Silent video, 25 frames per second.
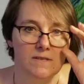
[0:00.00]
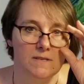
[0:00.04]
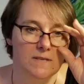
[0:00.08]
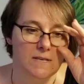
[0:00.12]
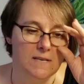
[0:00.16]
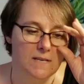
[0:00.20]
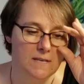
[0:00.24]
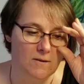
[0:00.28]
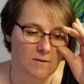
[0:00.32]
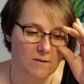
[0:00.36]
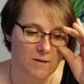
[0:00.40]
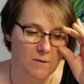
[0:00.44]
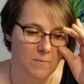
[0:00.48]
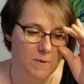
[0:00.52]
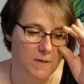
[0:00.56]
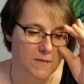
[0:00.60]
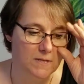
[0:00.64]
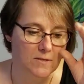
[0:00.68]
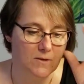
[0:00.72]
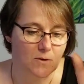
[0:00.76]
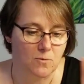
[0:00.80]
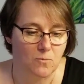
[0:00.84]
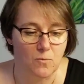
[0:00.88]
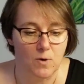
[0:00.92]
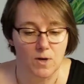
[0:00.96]
It all
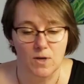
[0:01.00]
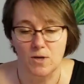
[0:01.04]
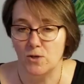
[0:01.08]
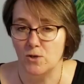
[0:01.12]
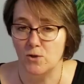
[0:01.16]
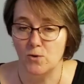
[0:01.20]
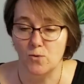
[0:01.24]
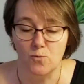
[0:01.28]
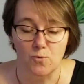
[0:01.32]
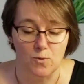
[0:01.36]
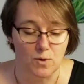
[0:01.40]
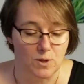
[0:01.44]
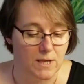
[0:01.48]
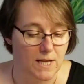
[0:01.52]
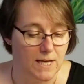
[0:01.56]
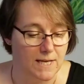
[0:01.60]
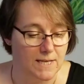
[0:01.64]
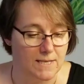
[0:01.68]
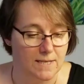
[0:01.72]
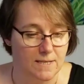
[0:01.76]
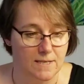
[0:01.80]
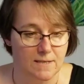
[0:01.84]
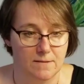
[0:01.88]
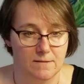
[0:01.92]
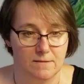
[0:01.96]
depends on what you would
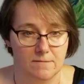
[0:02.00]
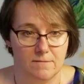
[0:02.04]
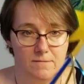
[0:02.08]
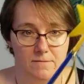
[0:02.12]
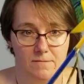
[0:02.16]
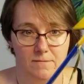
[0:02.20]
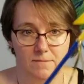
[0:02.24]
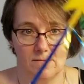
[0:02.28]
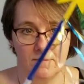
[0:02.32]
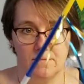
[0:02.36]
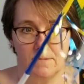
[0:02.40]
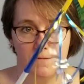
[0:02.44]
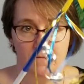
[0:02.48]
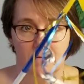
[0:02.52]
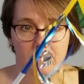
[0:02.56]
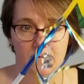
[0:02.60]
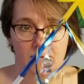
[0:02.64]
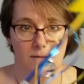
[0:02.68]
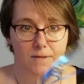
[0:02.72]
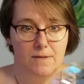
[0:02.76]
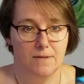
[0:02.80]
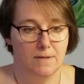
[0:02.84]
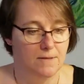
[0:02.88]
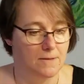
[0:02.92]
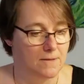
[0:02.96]
like.
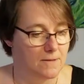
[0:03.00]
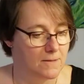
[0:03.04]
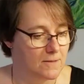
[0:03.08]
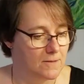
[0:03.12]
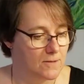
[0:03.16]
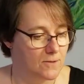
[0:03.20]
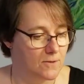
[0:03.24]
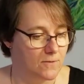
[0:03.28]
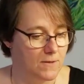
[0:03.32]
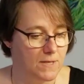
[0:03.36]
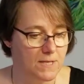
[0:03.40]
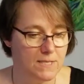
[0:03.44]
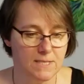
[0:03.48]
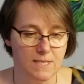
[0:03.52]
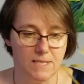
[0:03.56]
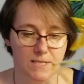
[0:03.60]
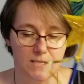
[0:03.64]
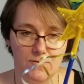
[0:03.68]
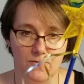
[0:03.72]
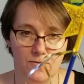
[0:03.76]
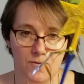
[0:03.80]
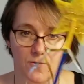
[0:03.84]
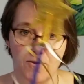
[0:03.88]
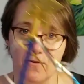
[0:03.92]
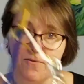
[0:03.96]
So this is
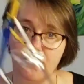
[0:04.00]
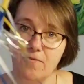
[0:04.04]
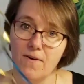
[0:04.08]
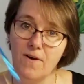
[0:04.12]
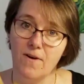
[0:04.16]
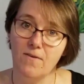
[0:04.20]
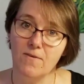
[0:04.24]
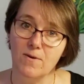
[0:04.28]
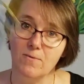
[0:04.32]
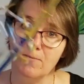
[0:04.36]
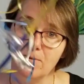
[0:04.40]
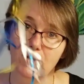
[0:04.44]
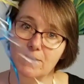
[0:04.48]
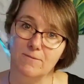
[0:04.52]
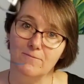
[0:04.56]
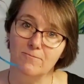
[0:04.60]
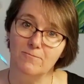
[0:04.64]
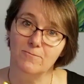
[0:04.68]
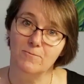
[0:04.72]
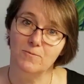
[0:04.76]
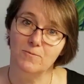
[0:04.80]
for the fairy